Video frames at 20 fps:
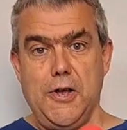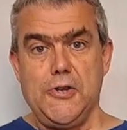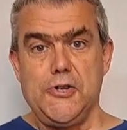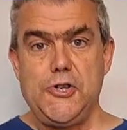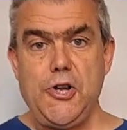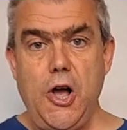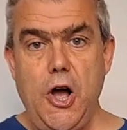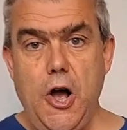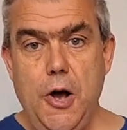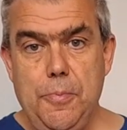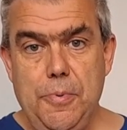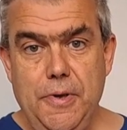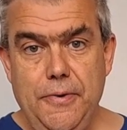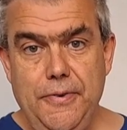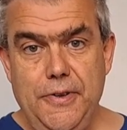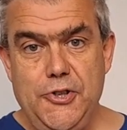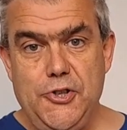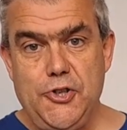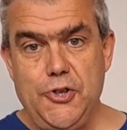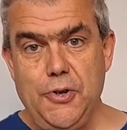So I hope you've
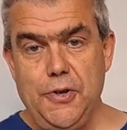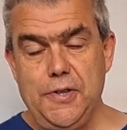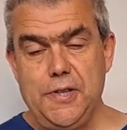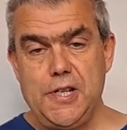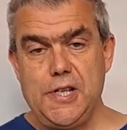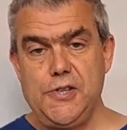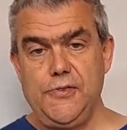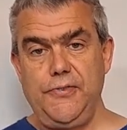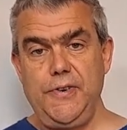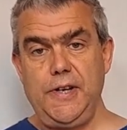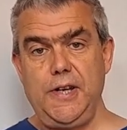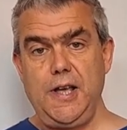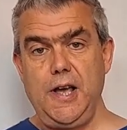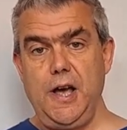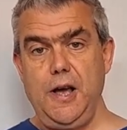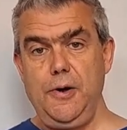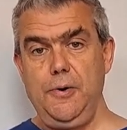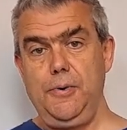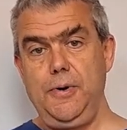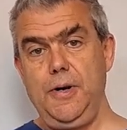enjoyed this
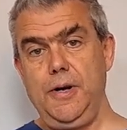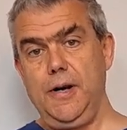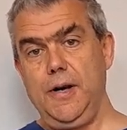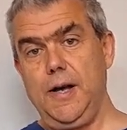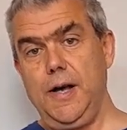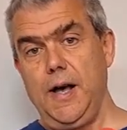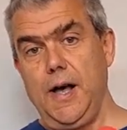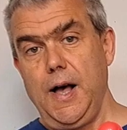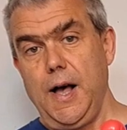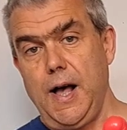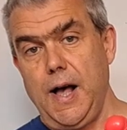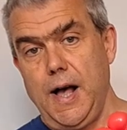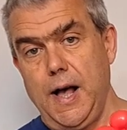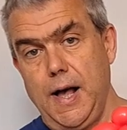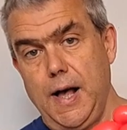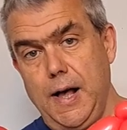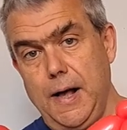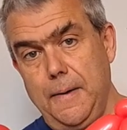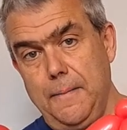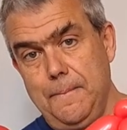video.
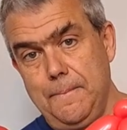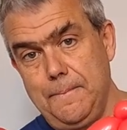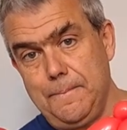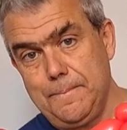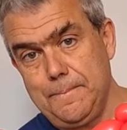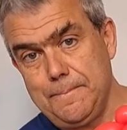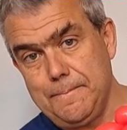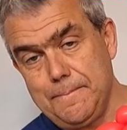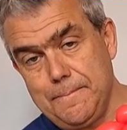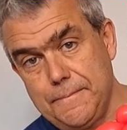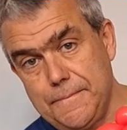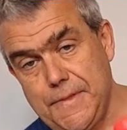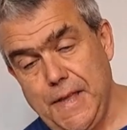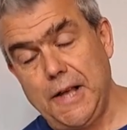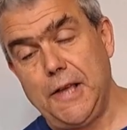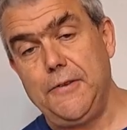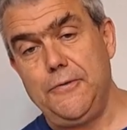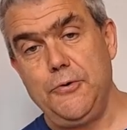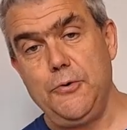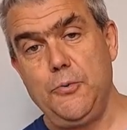Um,
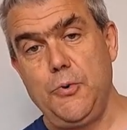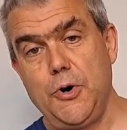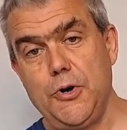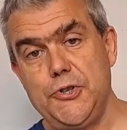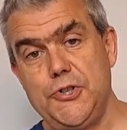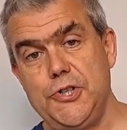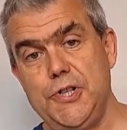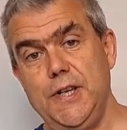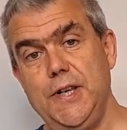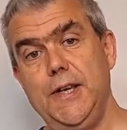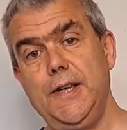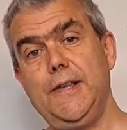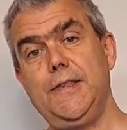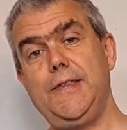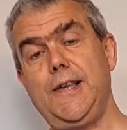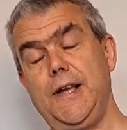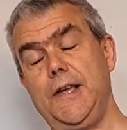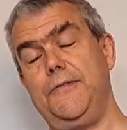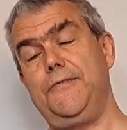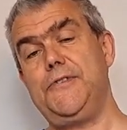thank you for watching.
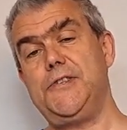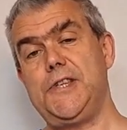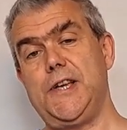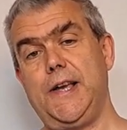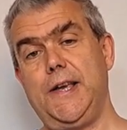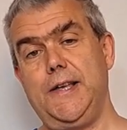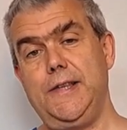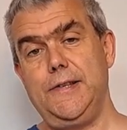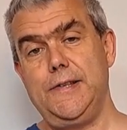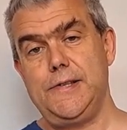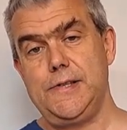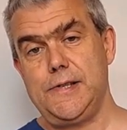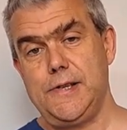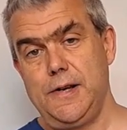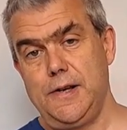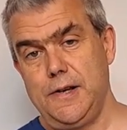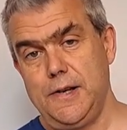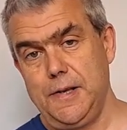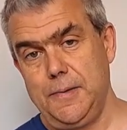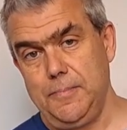Thank you for taking the
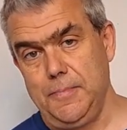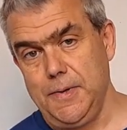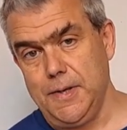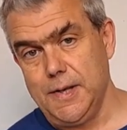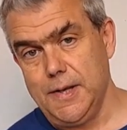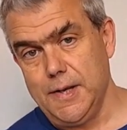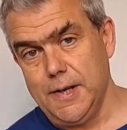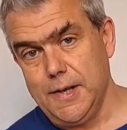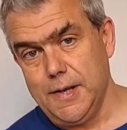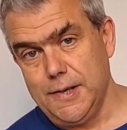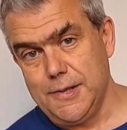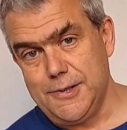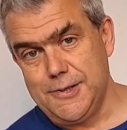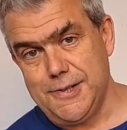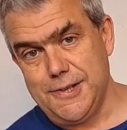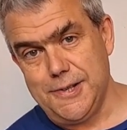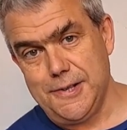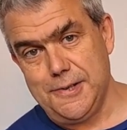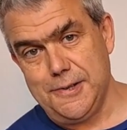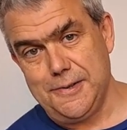time
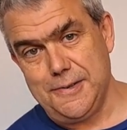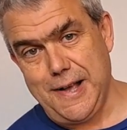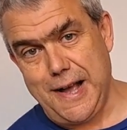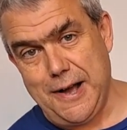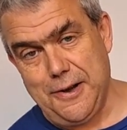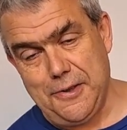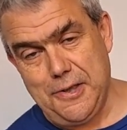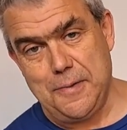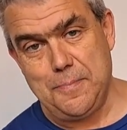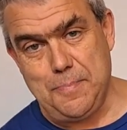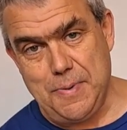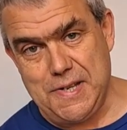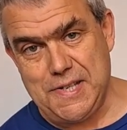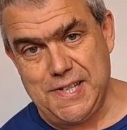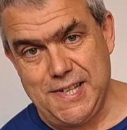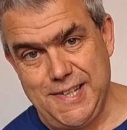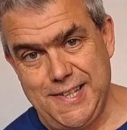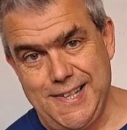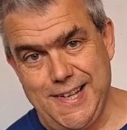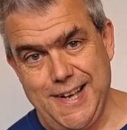to out your
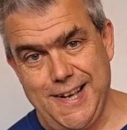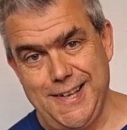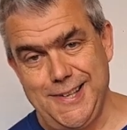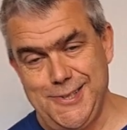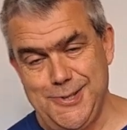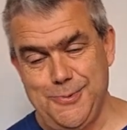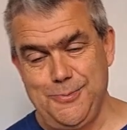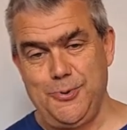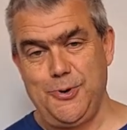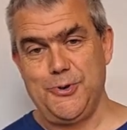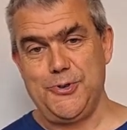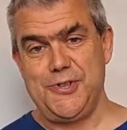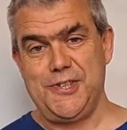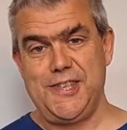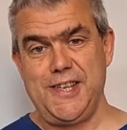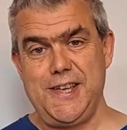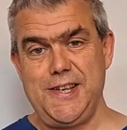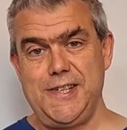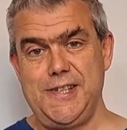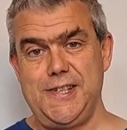busy day to watch
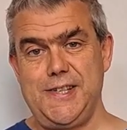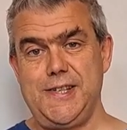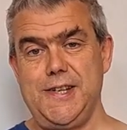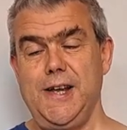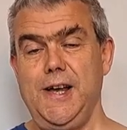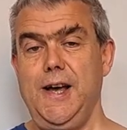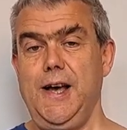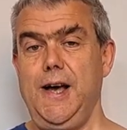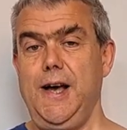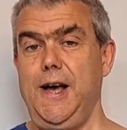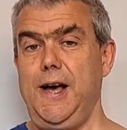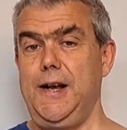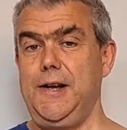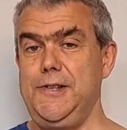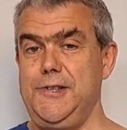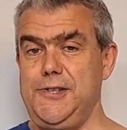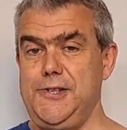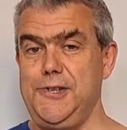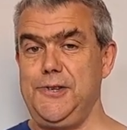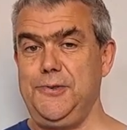this. And
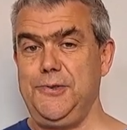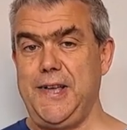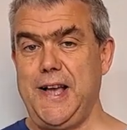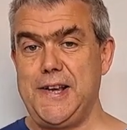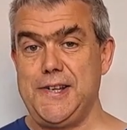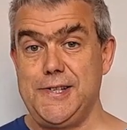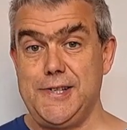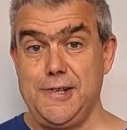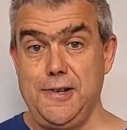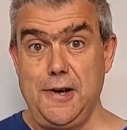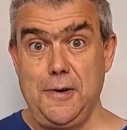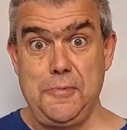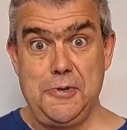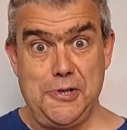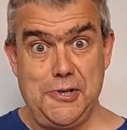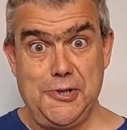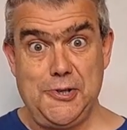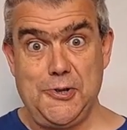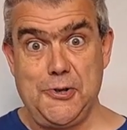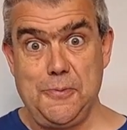until next time,
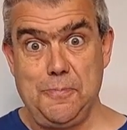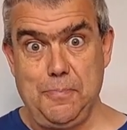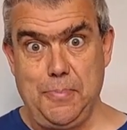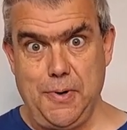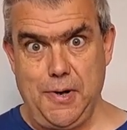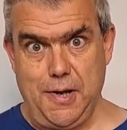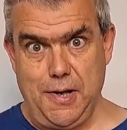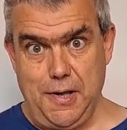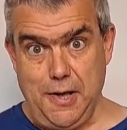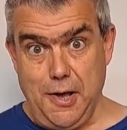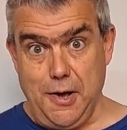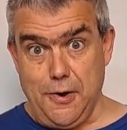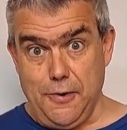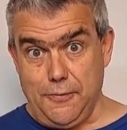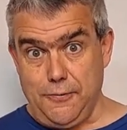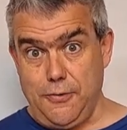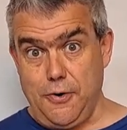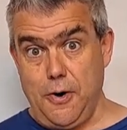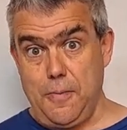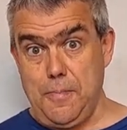this is goodbye
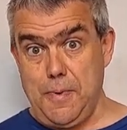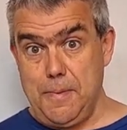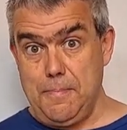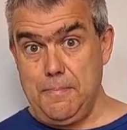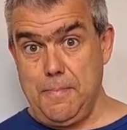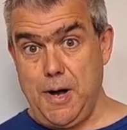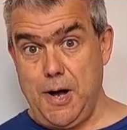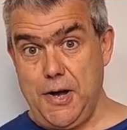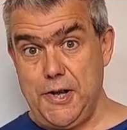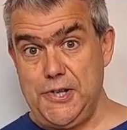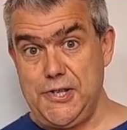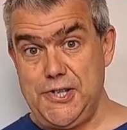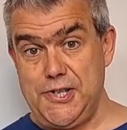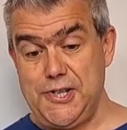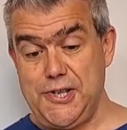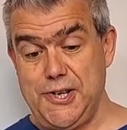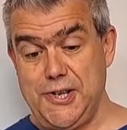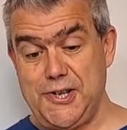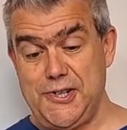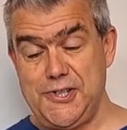from Martin's
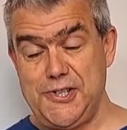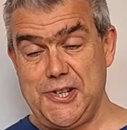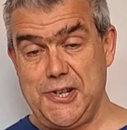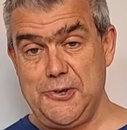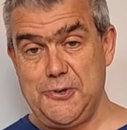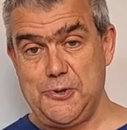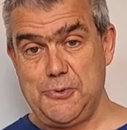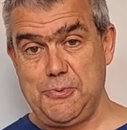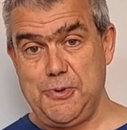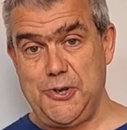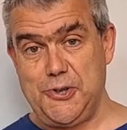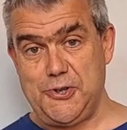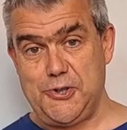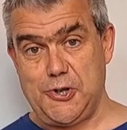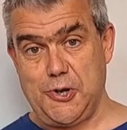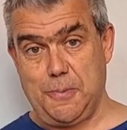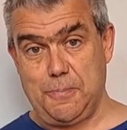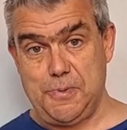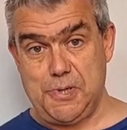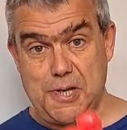Circus Skills
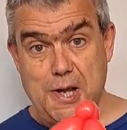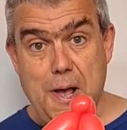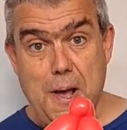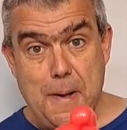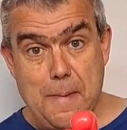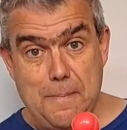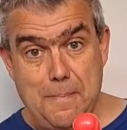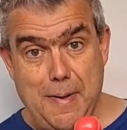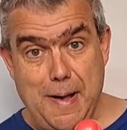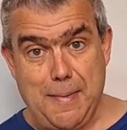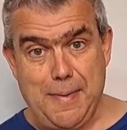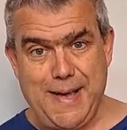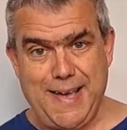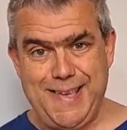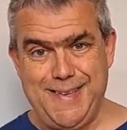Workshops. Bye